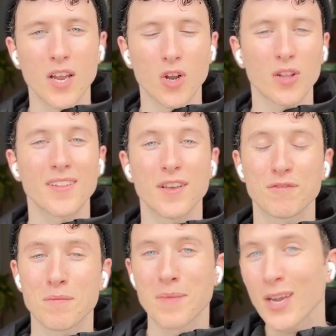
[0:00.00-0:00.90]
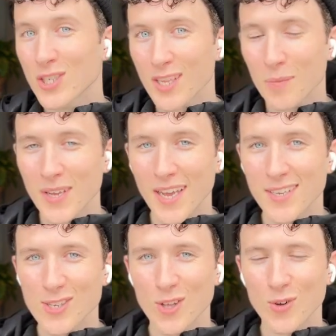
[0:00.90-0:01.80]
not only the information that we get
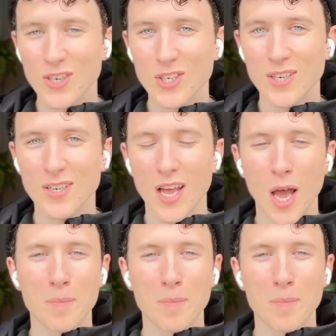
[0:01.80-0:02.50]
into the audition,